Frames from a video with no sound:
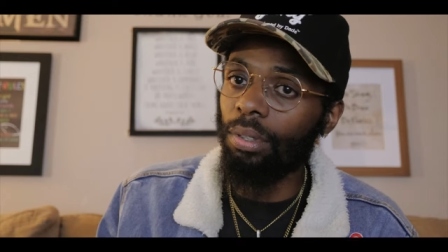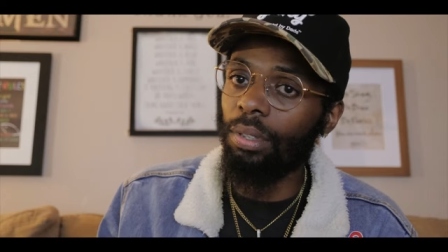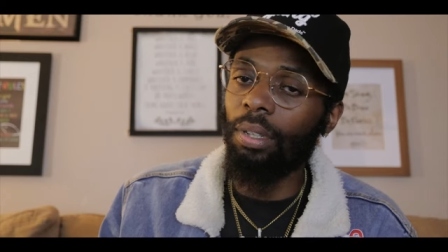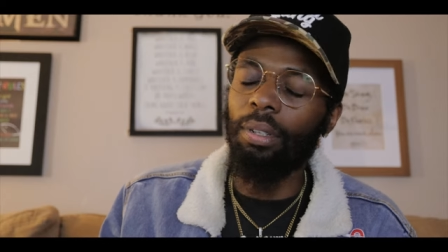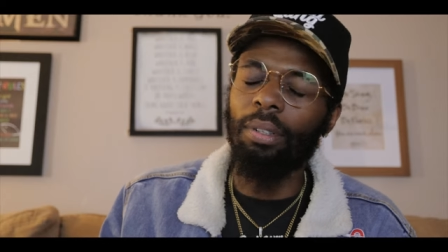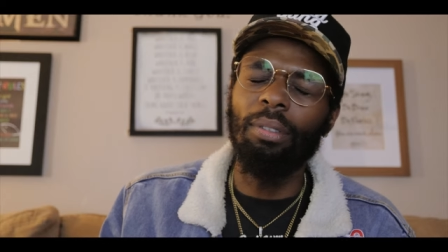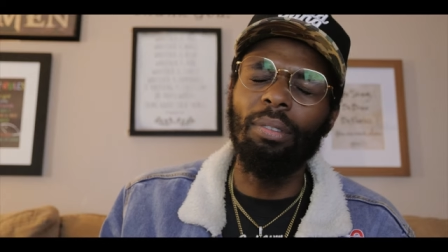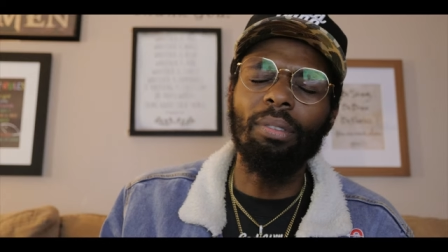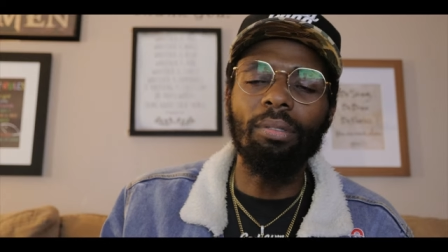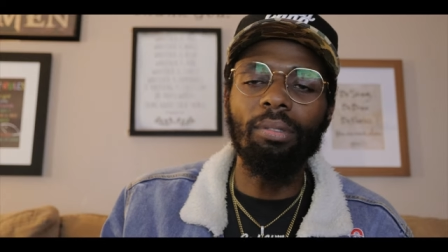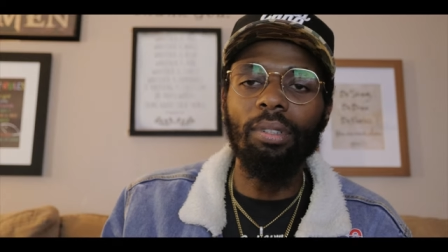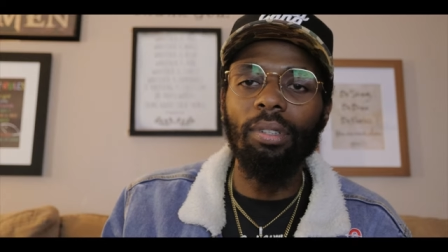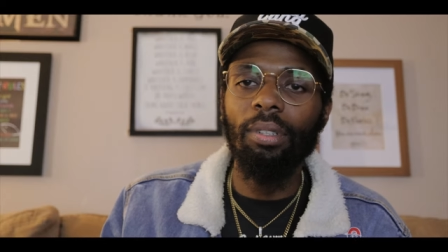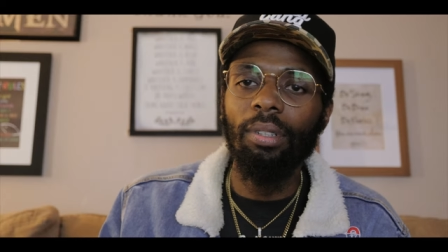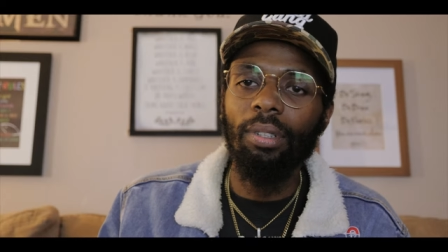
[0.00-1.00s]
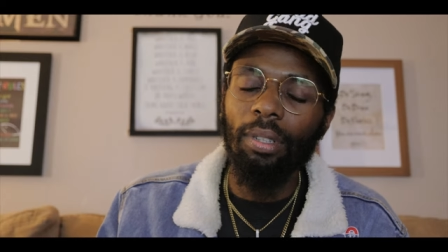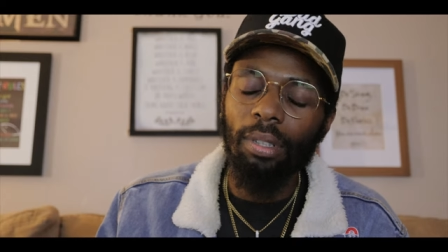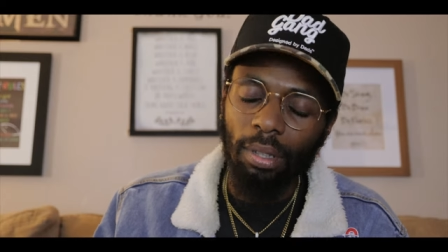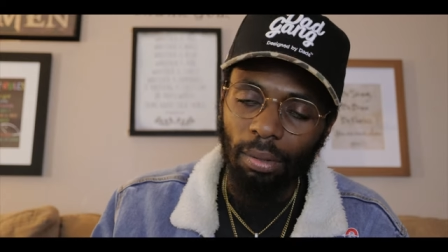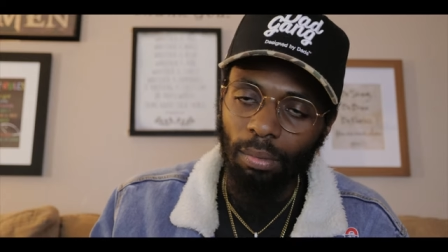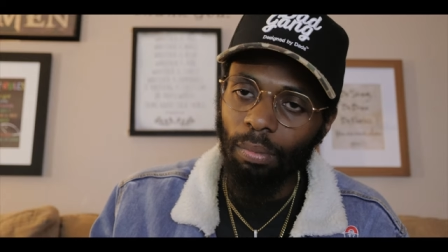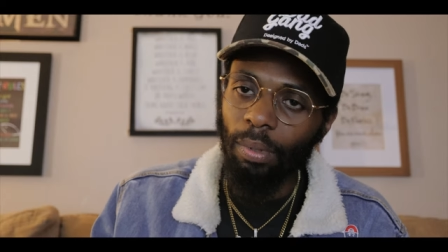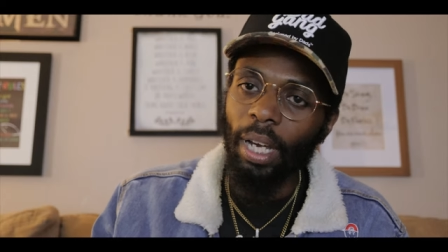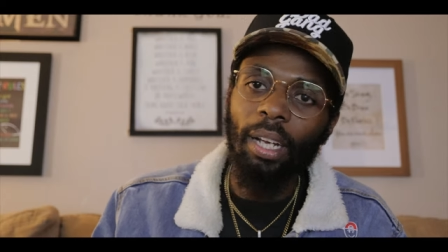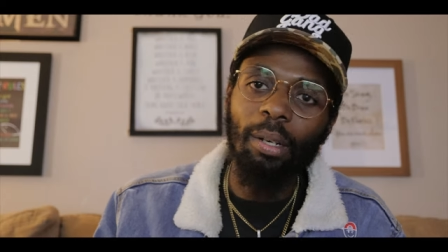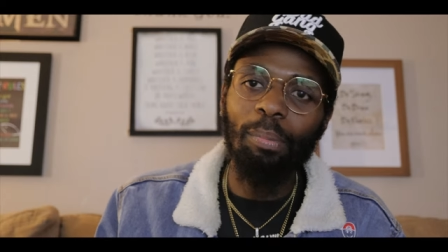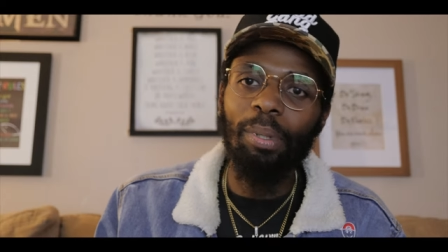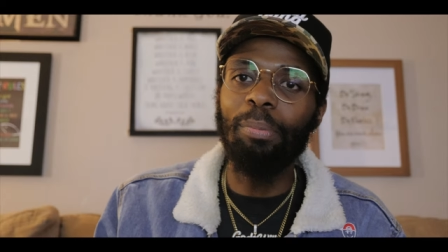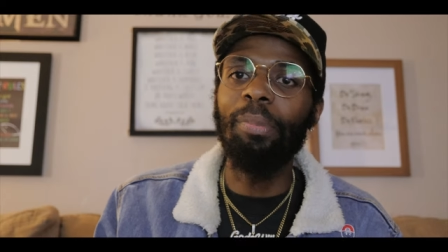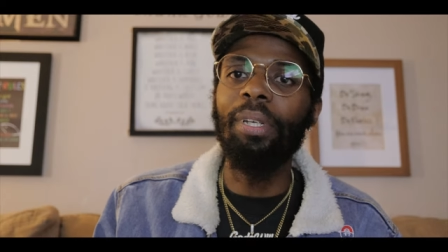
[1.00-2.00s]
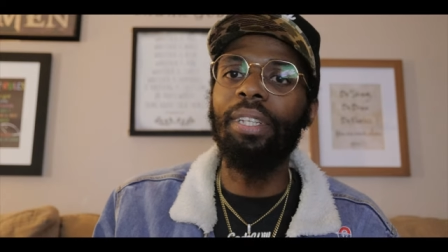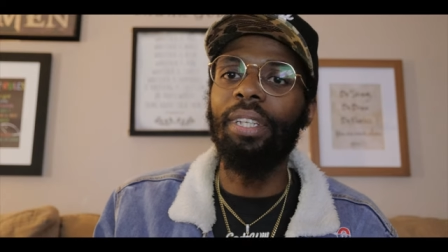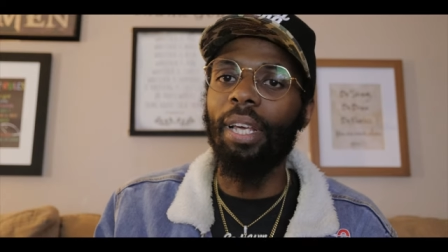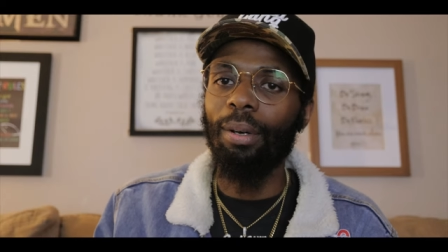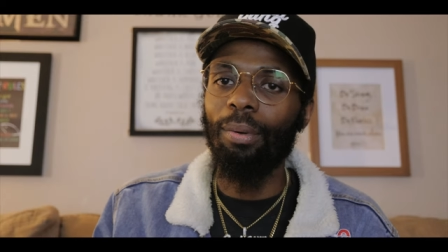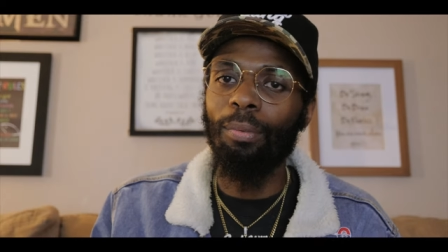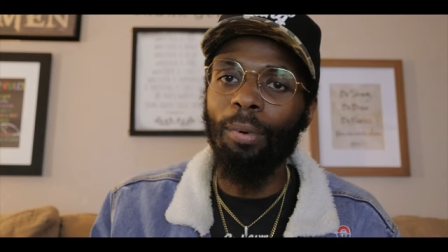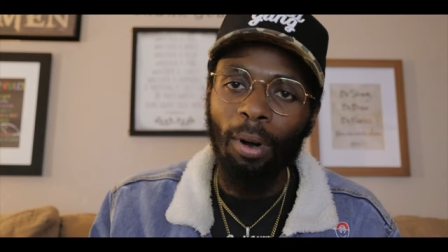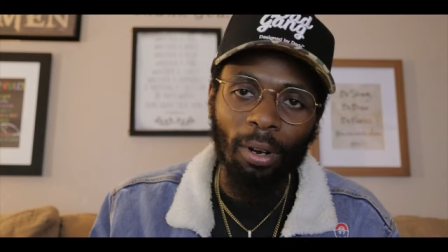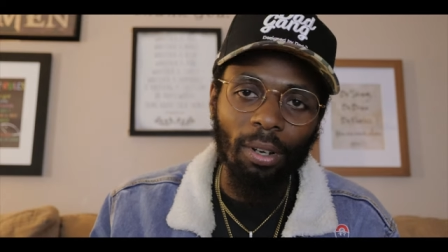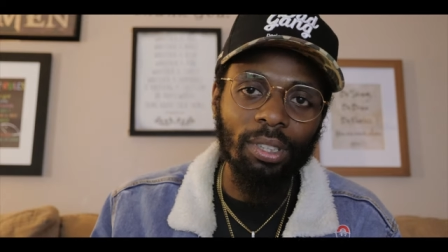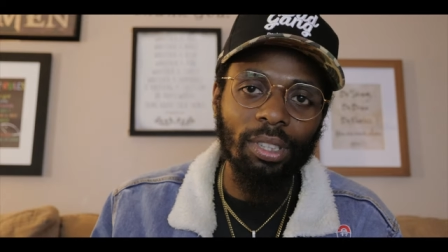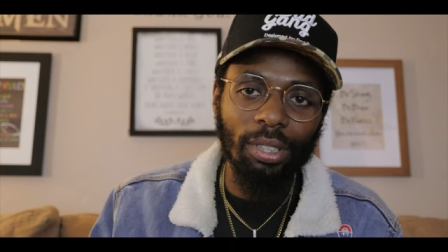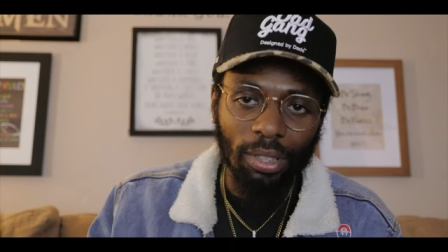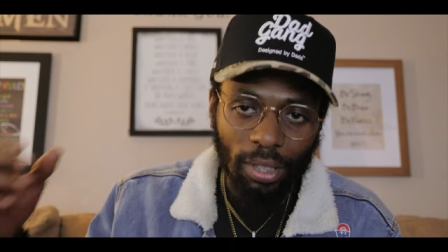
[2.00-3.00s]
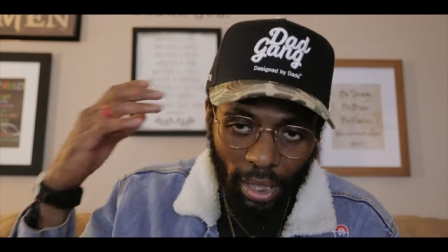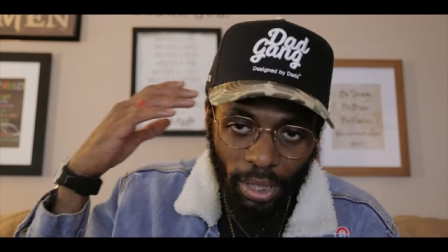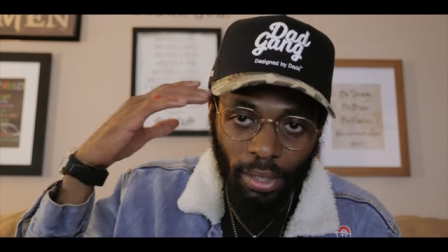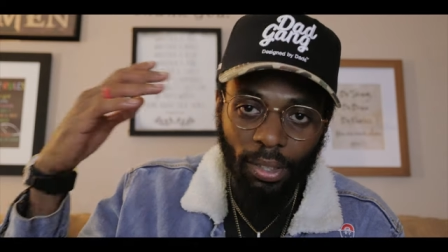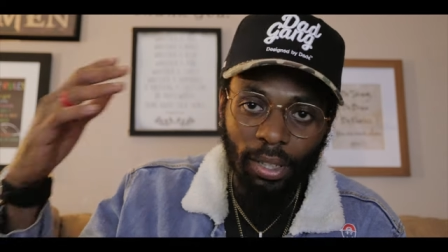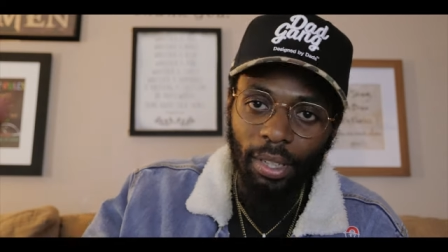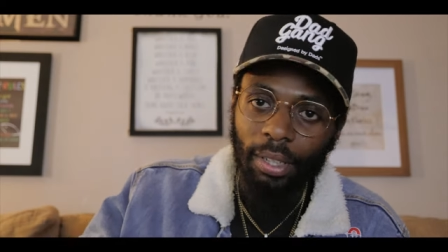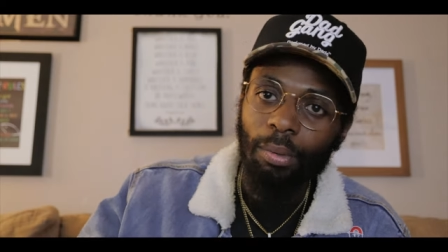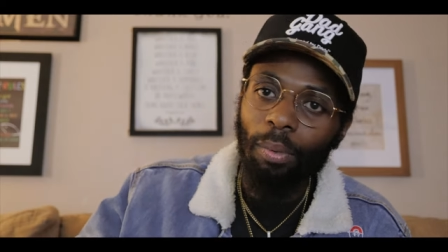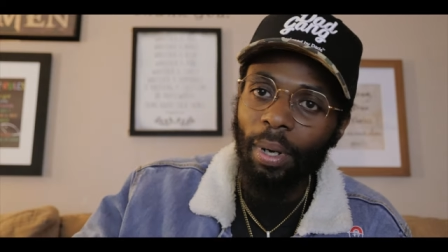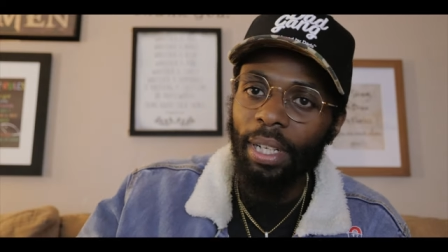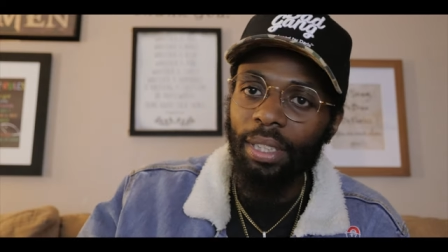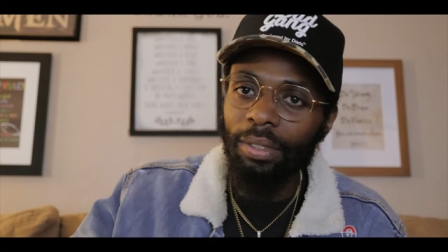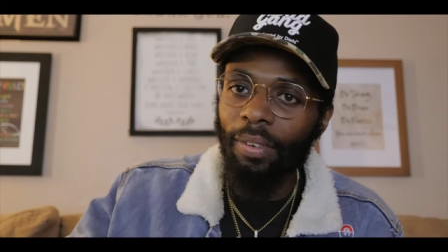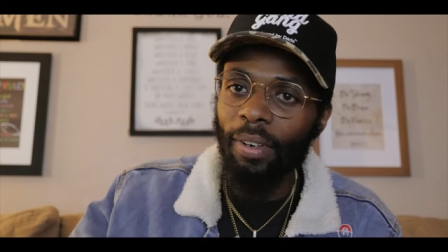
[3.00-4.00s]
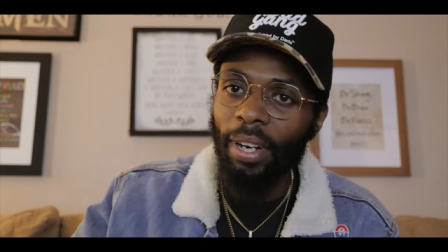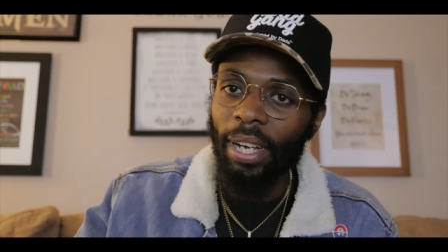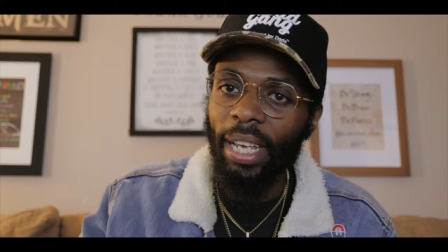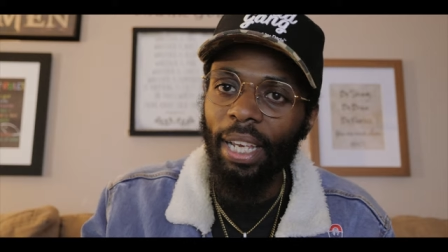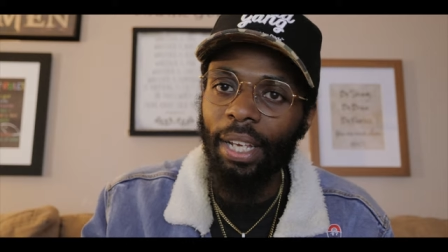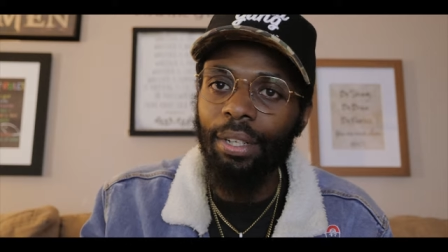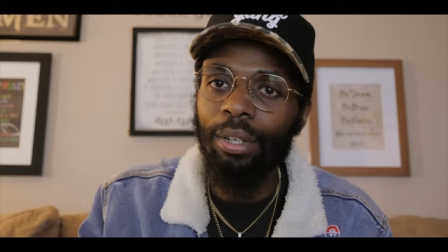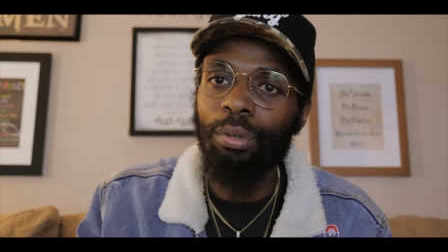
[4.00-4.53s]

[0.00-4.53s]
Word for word: So we got to be men that walks in the ways of our head,